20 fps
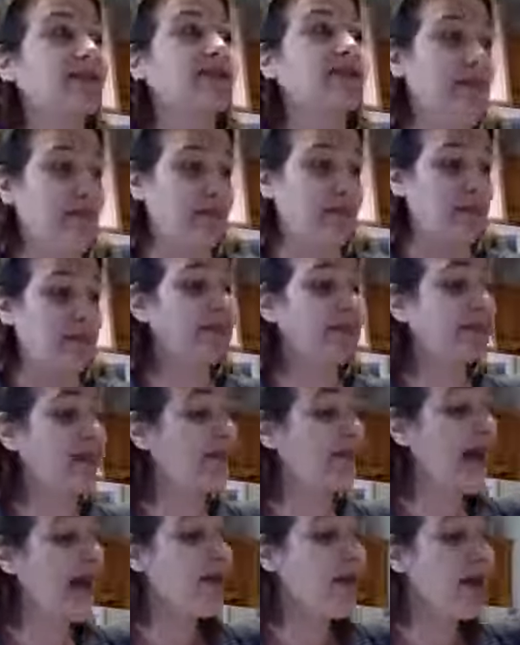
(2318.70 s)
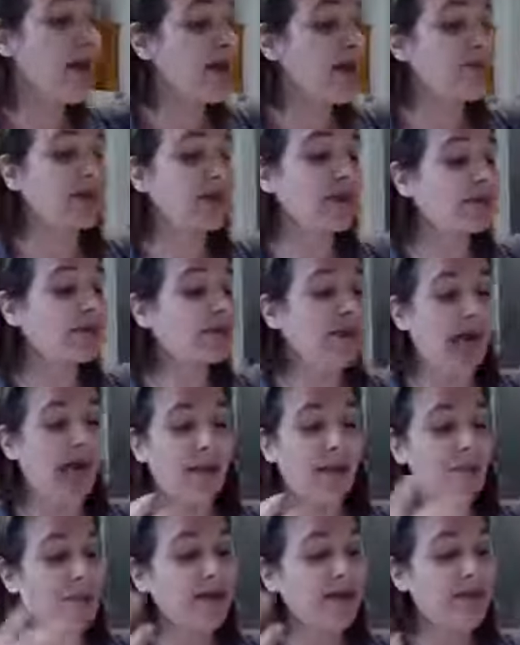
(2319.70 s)
is typically done that way with
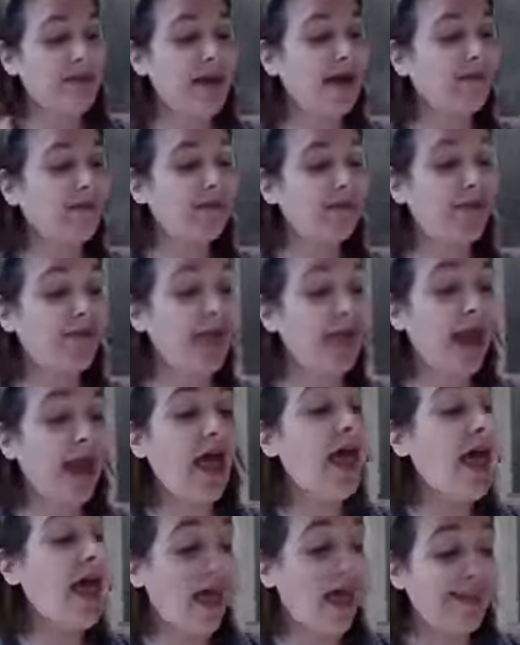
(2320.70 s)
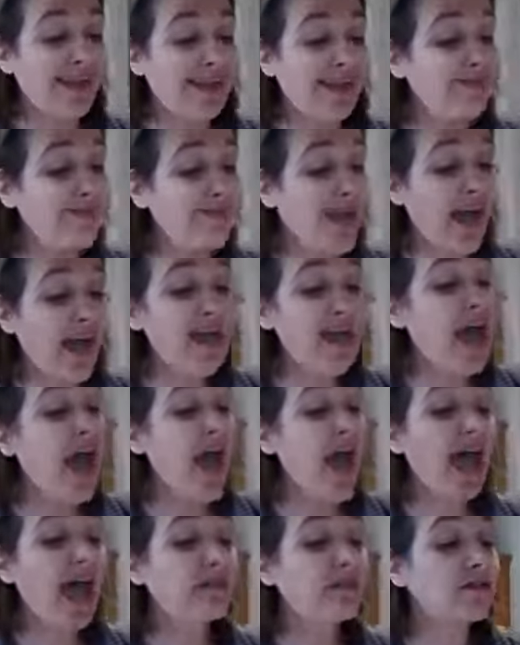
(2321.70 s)
the apple in the mouth and all that, and that's fine.
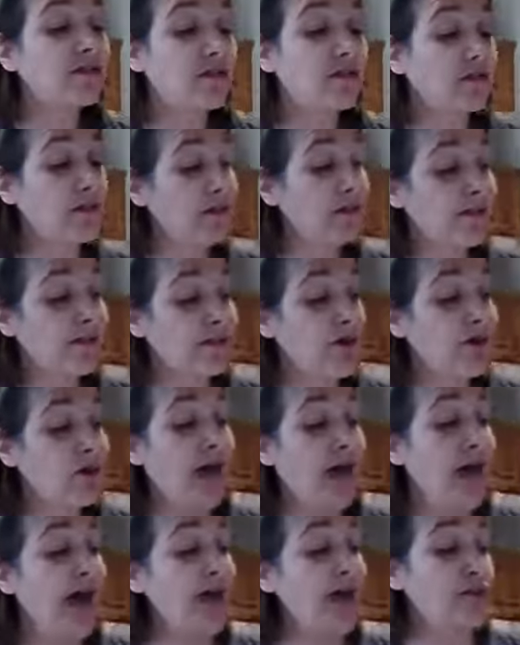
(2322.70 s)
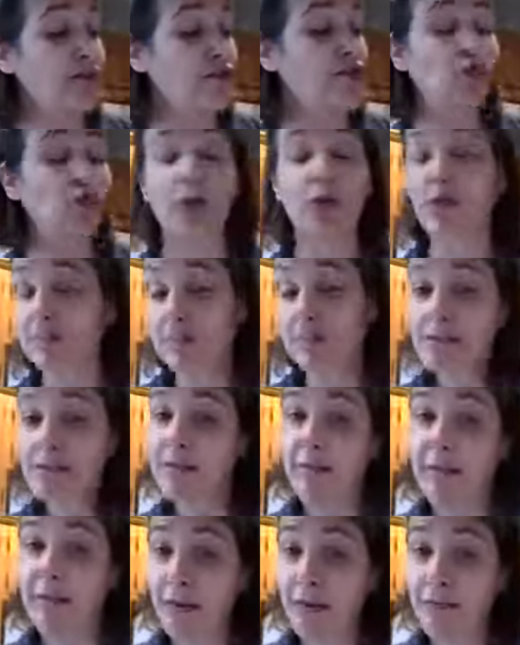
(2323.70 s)
And don't get me wrong, I enjoyed me
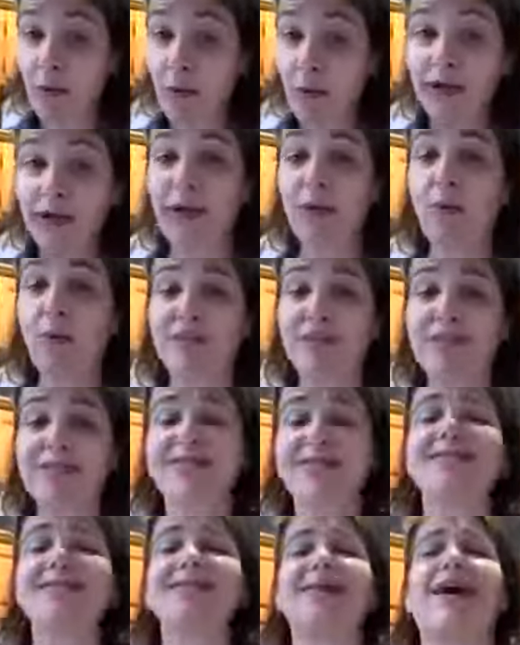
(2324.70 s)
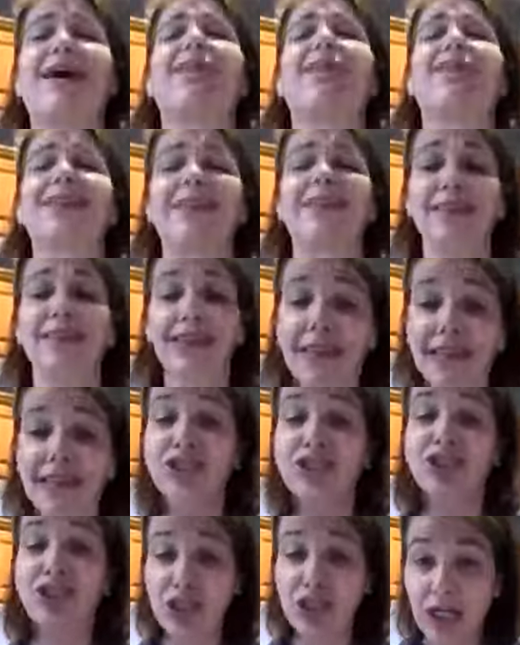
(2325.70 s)
some of that pork. It was
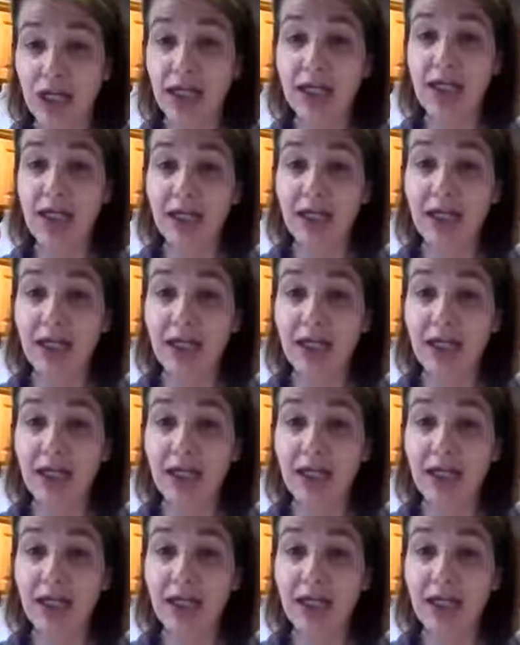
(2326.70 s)
delicious,